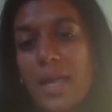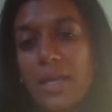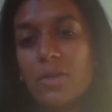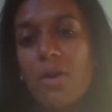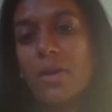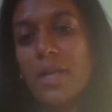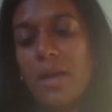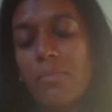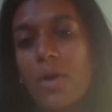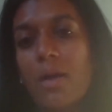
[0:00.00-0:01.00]
and
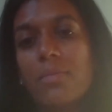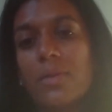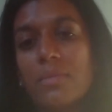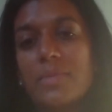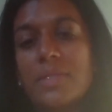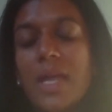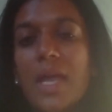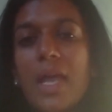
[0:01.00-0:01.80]
cardiac problems,